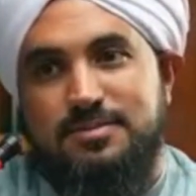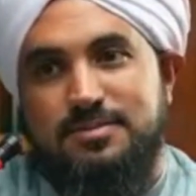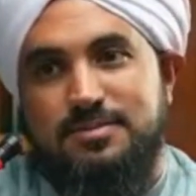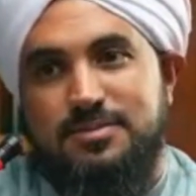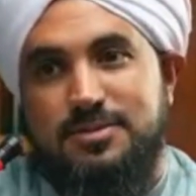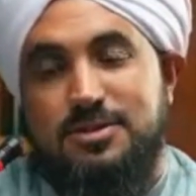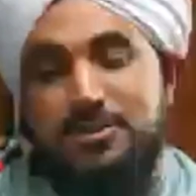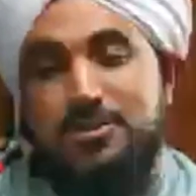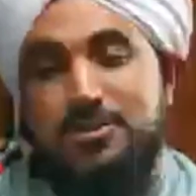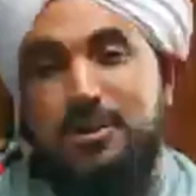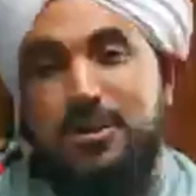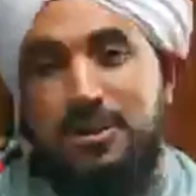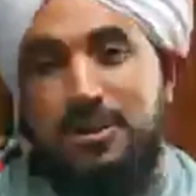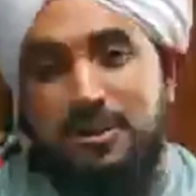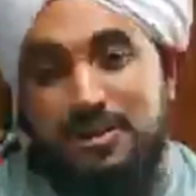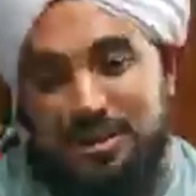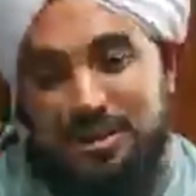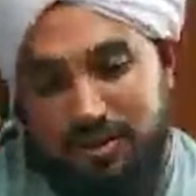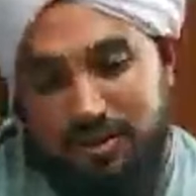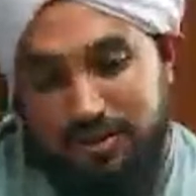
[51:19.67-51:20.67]
The scholar,
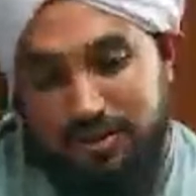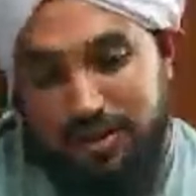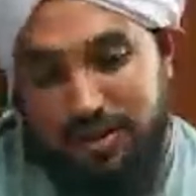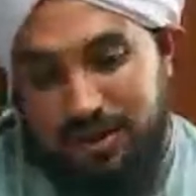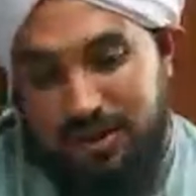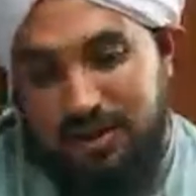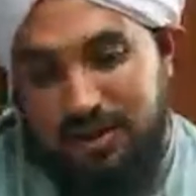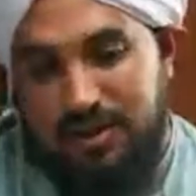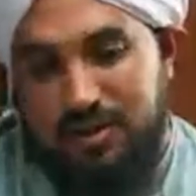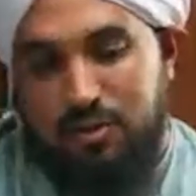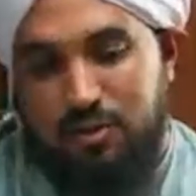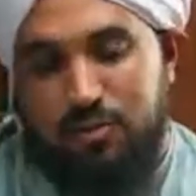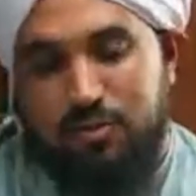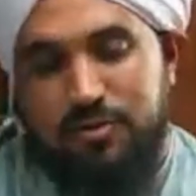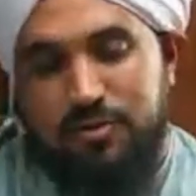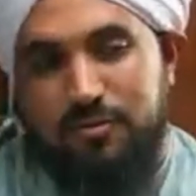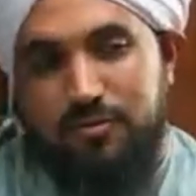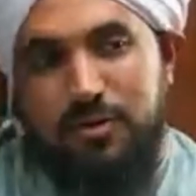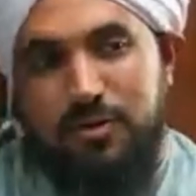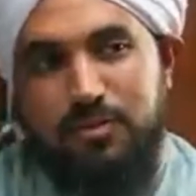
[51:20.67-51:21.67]
there are three groups
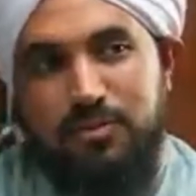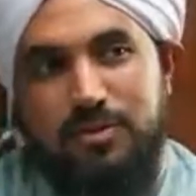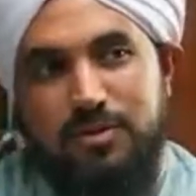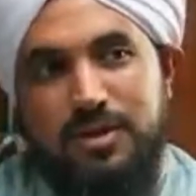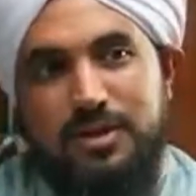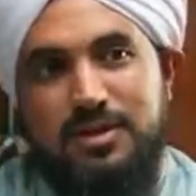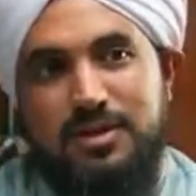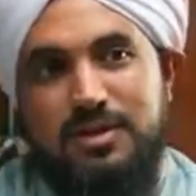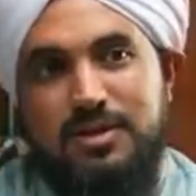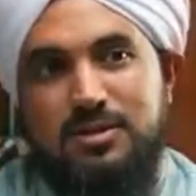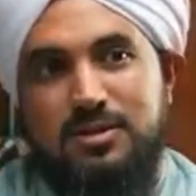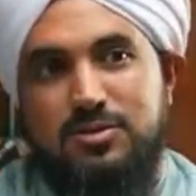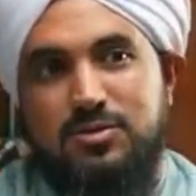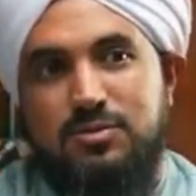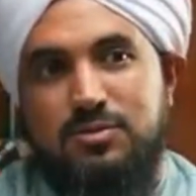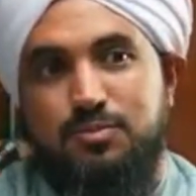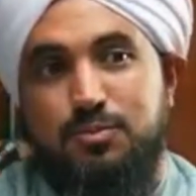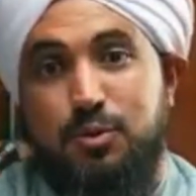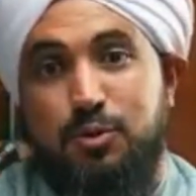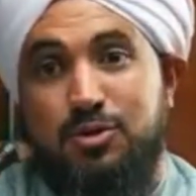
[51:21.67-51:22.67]
of people that he needs to
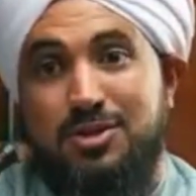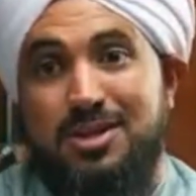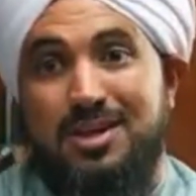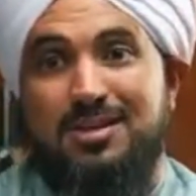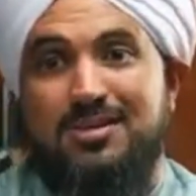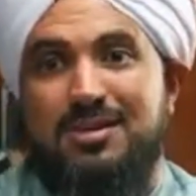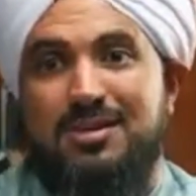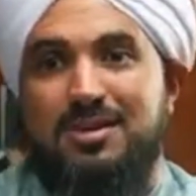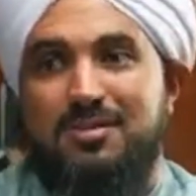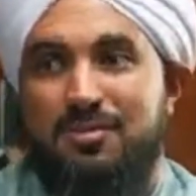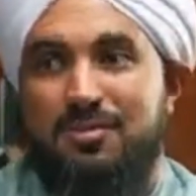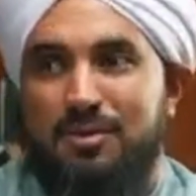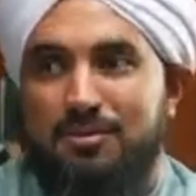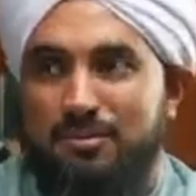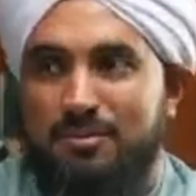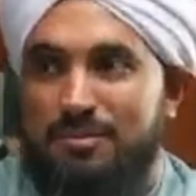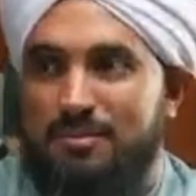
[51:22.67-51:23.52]
protect deen from.